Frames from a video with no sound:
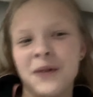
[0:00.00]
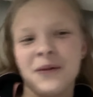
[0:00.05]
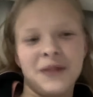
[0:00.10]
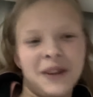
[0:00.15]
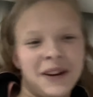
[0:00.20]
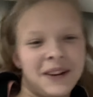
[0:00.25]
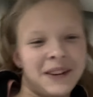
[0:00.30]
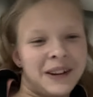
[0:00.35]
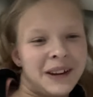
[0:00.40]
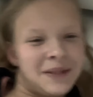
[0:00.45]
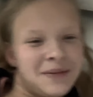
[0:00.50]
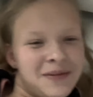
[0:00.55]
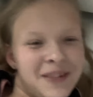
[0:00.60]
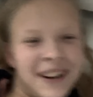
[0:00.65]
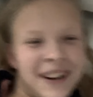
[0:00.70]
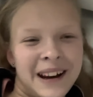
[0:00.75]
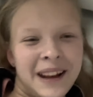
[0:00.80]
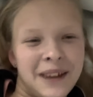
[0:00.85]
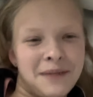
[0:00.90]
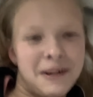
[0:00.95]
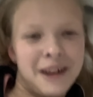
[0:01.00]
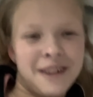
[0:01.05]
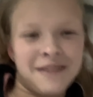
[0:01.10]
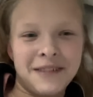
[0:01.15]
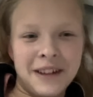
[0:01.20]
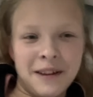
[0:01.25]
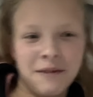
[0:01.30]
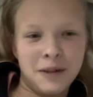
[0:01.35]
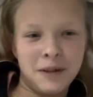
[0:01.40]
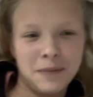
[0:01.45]
Well, good morning, my
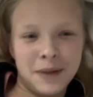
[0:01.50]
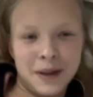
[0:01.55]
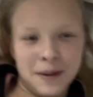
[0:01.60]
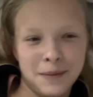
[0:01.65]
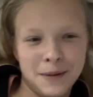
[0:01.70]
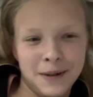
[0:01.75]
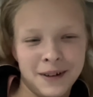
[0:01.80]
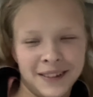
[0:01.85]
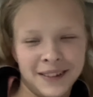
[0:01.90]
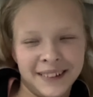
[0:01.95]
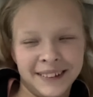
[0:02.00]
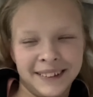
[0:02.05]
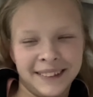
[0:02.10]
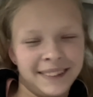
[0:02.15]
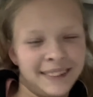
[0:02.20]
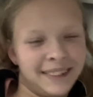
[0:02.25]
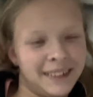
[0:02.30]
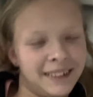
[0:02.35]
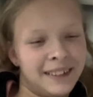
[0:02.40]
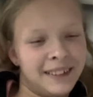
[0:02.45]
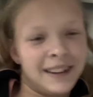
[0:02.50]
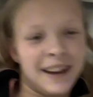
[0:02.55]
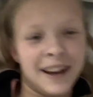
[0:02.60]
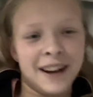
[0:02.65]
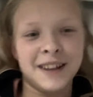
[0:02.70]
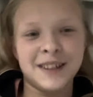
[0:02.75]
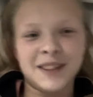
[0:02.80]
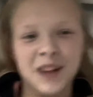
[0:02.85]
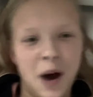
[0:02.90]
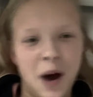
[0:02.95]
favorite people. It
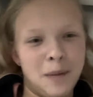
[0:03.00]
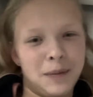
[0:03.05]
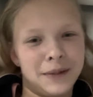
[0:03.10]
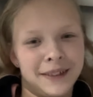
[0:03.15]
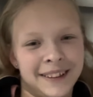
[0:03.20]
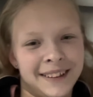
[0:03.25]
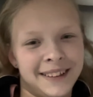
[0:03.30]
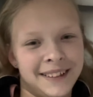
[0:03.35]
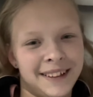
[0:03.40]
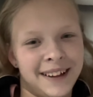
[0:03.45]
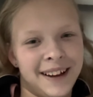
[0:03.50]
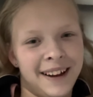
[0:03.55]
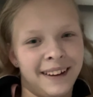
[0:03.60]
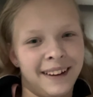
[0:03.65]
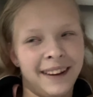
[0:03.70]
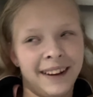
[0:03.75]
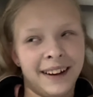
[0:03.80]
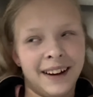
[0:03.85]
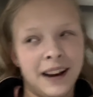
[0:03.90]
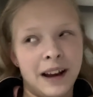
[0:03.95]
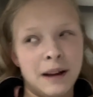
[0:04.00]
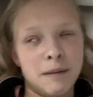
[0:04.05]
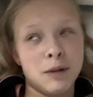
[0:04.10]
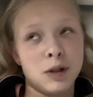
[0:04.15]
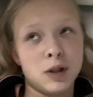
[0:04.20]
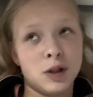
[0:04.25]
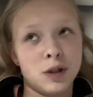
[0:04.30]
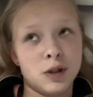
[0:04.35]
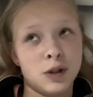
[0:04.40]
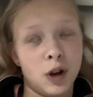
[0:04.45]
is competition day, and I am
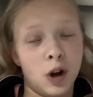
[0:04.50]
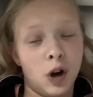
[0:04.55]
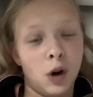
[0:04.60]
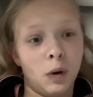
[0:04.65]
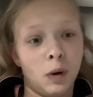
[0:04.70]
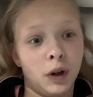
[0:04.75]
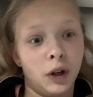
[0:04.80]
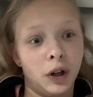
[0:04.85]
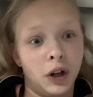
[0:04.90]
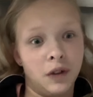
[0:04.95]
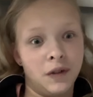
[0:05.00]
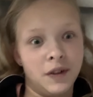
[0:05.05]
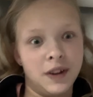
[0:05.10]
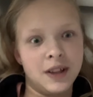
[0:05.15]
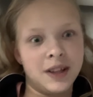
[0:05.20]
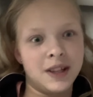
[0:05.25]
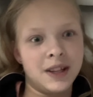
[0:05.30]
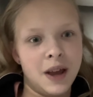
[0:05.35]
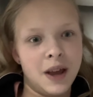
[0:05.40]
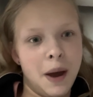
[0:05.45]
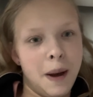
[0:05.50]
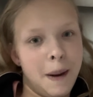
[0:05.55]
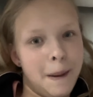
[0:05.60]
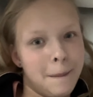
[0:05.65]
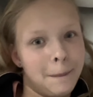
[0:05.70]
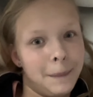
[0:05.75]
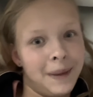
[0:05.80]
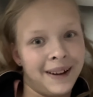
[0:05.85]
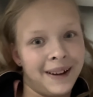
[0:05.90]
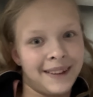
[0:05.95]
so nervous.
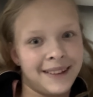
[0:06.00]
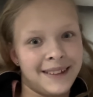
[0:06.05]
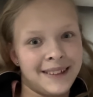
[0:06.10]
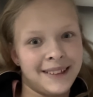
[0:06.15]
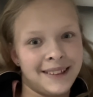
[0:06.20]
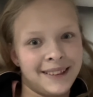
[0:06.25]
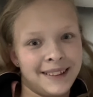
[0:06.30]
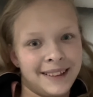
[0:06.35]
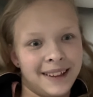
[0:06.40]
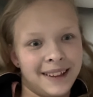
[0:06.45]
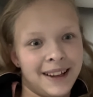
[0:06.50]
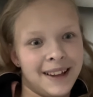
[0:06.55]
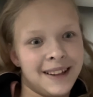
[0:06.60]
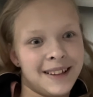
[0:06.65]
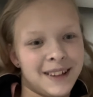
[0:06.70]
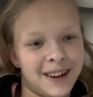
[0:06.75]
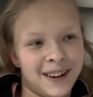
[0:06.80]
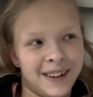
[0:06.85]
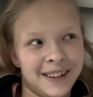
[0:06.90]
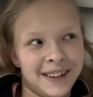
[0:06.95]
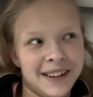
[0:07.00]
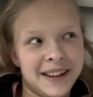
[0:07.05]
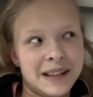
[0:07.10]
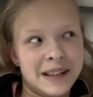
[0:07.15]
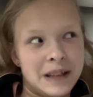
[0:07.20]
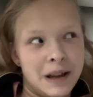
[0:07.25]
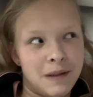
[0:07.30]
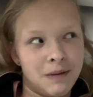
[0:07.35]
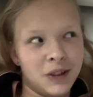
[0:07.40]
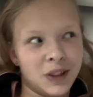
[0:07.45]
But it's currently
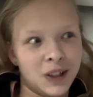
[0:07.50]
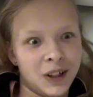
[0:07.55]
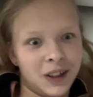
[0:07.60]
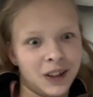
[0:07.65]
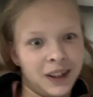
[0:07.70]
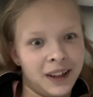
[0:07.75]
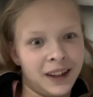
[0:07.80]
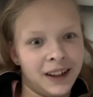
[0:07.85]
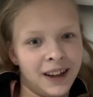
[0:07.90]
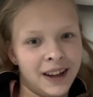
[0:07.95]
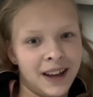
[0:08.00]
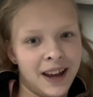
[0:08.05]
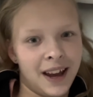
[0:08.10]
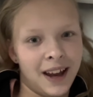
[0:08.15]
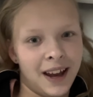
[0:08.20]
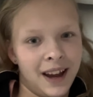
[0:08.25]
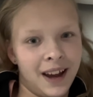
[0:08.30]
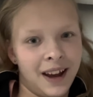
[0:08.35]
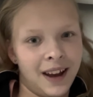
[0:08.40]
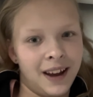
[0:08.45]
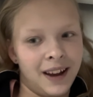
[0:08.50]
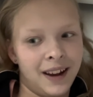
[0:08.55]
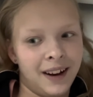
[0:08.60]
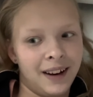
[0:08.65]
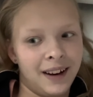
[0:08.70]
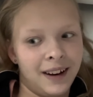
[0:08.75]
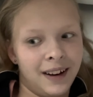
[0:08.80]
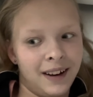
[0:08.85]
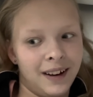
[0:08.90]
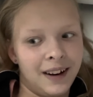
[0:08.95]
7.30,
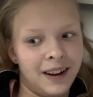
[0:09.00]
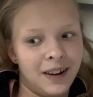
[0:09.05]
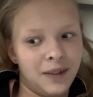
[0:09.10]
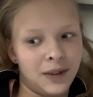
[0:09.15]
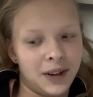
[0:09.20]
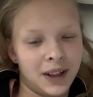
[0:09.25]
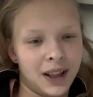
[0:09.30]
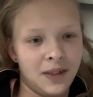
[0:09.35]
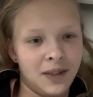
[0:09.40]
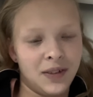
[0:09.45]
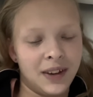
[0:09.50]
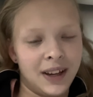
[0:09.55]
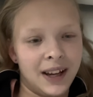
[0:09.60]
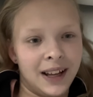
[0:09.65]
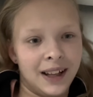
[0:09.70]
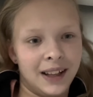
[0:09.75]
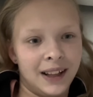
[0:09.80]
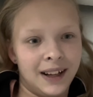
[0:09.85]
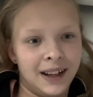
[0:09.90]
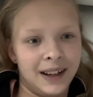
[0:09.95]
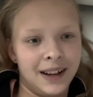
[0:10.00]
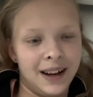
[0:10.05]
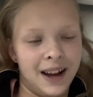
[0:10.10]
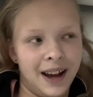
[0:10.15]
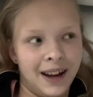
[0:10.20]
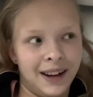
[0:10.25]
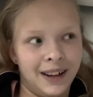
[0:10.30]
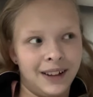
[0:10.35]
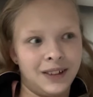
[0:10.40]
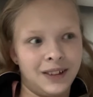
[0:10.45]
and we're leaving at like
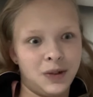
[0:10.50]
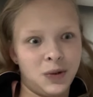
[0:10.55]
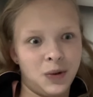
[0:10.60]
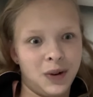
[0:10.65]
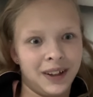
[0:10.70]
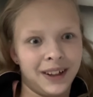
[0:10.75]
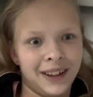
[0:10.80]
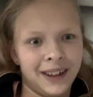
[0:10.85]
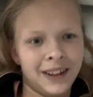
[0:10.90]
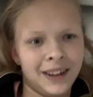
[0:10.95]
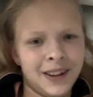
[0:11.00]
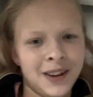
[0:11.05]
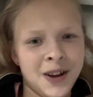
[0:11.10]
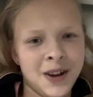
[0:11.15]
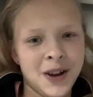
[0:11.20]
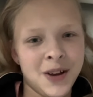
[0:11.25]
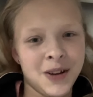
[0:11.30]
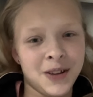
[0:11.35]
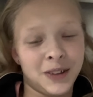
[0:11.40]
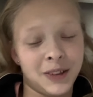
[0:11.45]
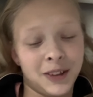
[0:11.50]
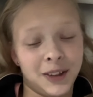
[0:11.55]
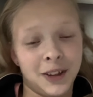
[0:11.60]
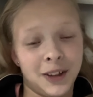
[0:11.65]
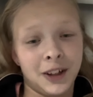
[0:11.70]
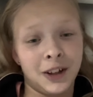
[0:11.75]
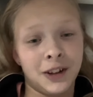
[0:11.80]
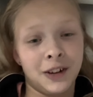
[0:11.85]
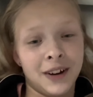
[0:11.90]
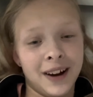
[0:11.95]
9.20, so
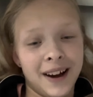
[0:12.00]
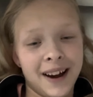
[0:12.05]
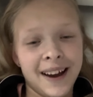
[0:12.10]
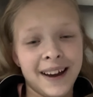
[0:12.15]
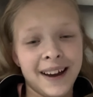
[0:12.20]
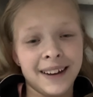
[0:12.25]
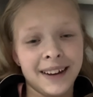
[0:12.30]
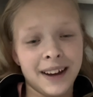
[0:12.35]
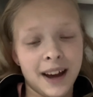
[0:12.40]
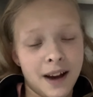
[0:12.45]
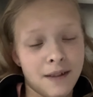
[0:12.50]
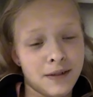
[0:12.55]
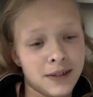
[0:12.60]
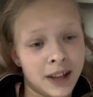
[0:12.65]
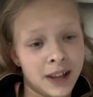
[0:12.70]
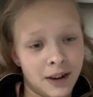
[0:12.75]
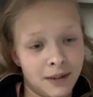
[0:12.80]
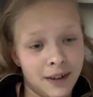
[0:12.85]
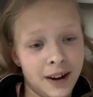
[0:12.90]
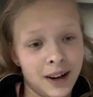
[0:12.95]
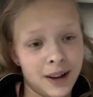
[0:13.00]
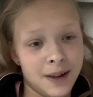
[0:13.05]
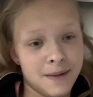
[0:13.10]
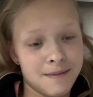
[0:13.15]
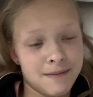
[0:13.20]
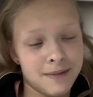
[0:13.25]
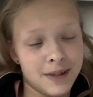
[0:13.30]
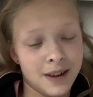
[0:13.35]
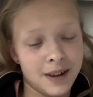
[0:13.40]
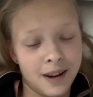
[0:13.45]
I have to get ready.
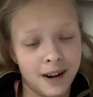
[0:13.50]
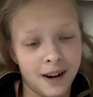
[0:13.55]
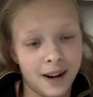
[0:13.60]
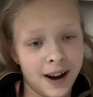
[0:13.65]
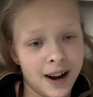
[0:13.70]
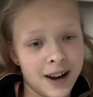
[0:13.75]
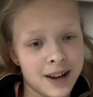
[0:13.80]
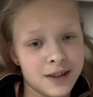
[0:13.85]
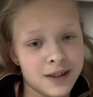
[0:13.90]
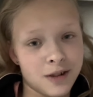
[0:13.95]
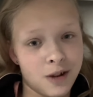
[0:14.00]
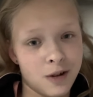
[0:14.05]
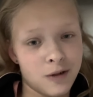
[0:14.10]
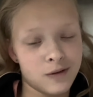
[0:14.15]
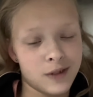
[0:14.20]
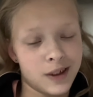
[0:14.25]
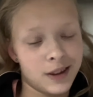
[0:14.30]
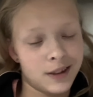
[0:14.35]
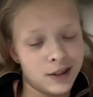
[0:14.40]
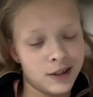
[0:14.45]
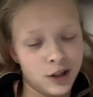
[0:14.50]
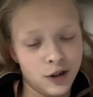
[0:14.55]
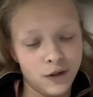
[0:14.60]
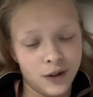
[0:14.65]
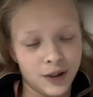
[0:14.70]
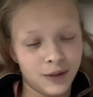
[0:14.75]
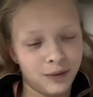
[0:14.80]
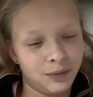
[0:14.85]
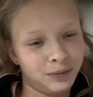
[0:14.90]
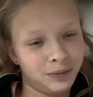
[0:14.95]
All right, so let's do it.